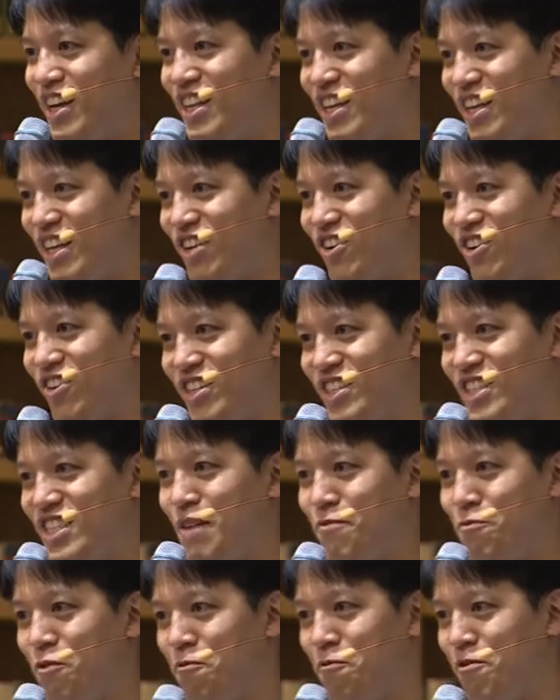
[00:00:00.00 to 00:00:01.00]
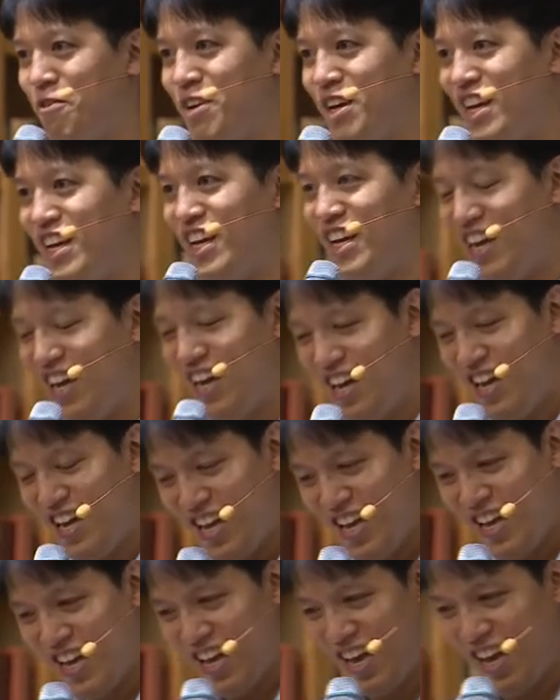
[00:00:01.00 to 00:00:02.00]
it. It's not for free.
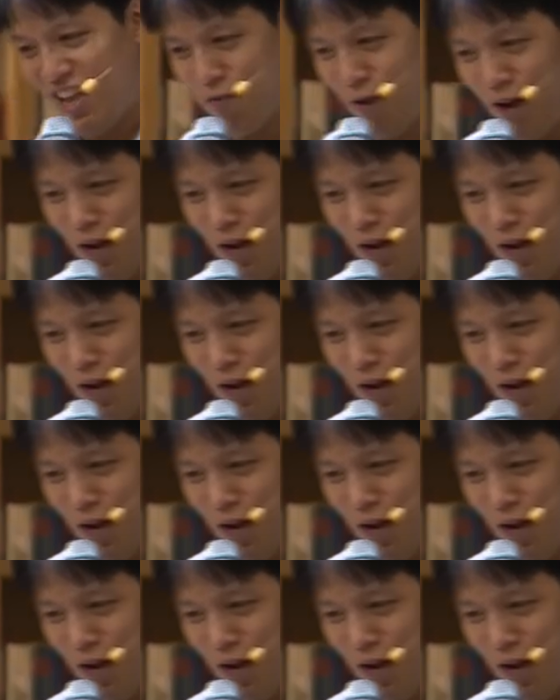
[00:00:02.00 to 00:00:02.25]
And